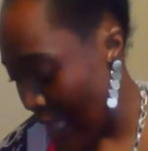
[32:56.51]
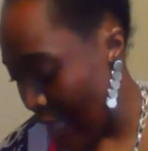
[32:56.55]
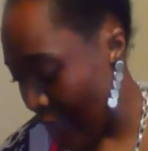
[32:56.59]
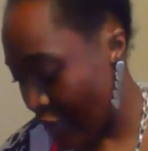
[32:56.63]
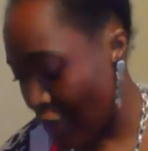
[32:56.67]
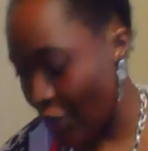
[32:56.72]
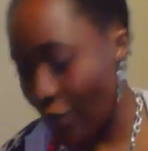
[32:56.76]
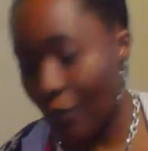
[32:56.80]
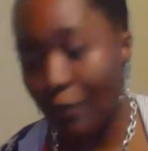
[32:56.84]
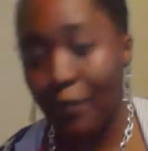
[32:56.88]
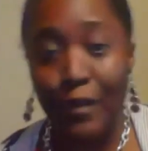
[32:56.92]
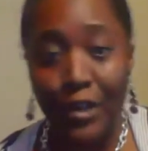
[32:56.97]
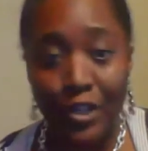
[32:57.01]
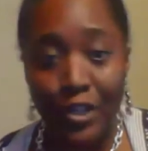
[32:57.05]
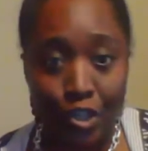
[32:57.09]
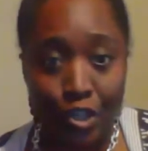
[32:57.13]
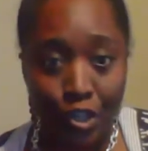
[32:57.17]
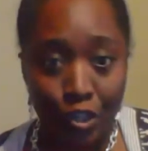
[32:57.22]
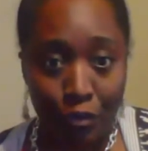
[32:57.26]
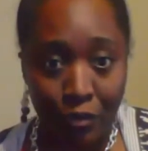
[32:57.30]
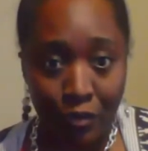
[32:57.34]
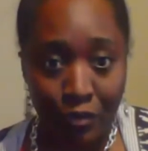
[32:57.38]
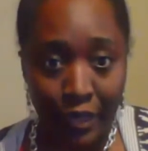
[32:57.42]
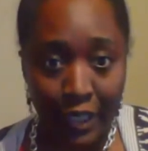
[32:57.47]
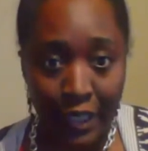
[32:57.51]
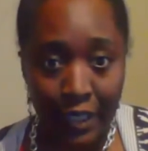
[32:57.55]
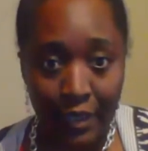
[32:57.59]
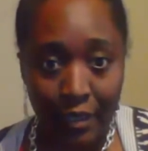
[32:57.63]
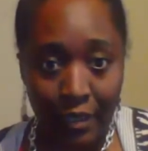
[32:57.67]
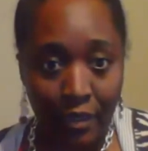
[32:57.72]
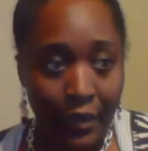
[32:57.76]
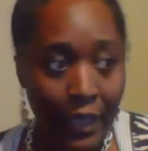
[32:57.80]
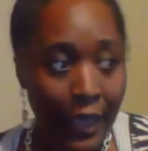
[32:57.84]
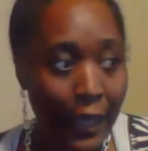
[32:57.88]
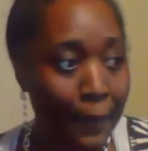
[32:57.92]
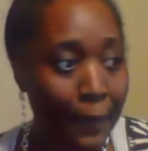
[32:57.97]
yeah, some fresh turmeric.
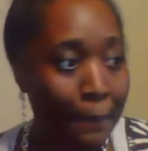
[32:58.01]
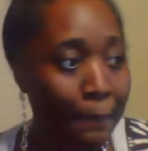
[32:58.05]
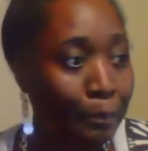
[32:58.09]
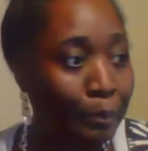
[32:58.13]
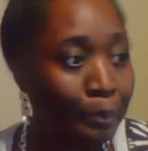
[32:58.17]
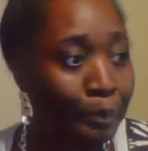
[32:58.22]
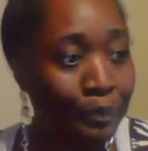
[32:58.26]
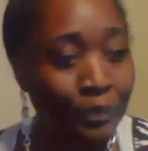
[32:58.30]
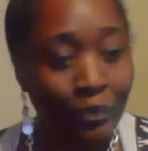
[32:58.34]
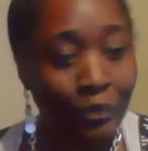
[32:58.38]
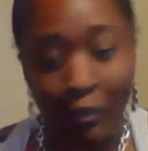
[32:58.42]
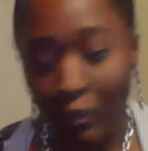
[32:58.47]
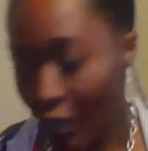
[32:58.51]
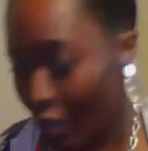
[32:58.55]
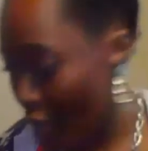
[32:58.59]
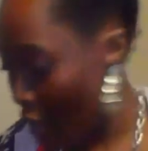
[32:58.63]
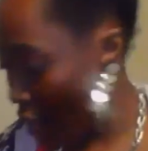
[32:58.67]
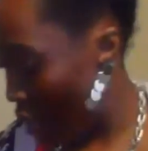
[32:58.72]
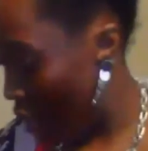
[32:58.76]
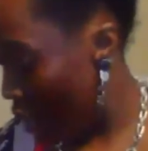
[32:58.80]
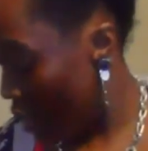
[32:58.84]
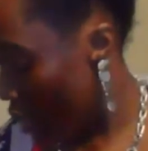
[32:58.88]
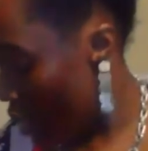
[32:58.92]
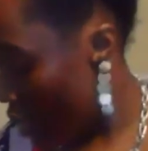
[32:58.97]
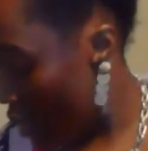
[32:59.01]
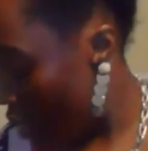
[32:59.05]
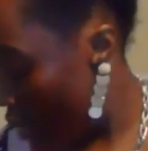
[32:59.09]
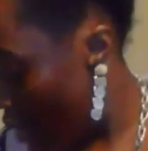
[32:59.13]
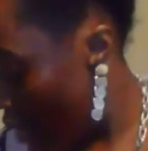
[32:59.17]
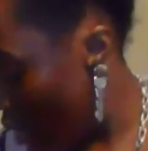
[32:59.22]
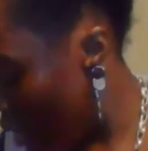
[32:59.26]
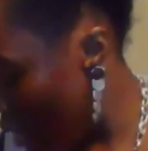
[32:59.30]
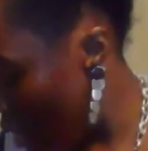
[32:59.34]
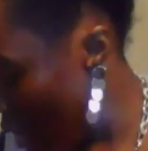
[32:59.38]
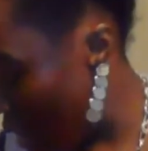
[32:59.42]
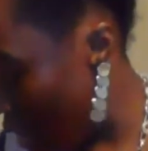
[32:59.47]
Okay.
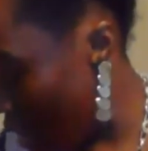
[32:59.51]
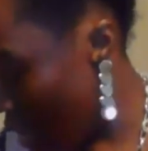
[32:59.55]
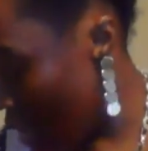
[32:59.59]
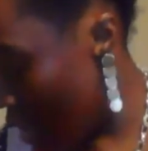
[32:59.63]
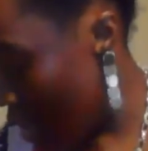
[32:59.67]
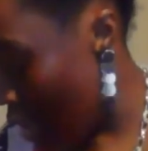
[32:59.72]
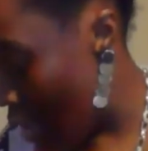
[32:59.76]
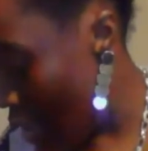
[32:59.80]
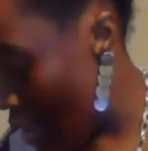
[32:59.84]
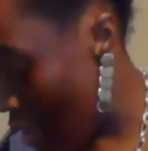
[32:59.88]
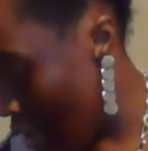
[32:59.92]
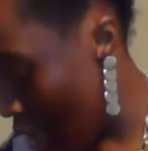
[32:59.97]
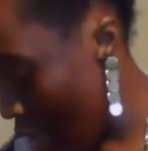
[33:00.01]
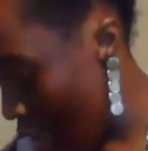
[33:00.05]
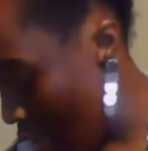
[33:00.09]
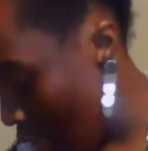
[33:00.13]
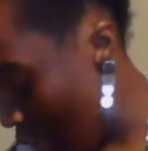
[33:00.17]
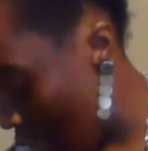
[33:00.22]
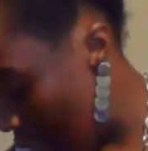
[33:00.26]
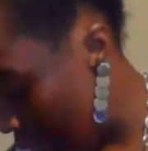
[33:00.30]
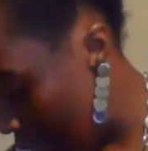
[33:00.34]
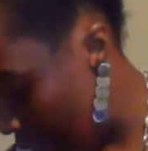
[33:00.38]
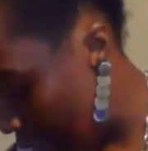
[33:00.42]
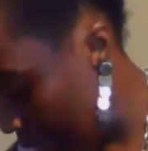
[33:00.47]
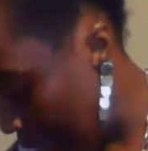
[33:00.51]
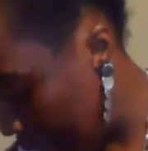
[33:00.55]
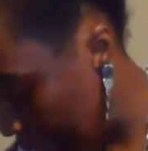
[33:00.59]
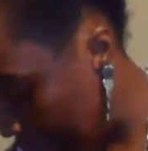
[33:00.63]
Uh,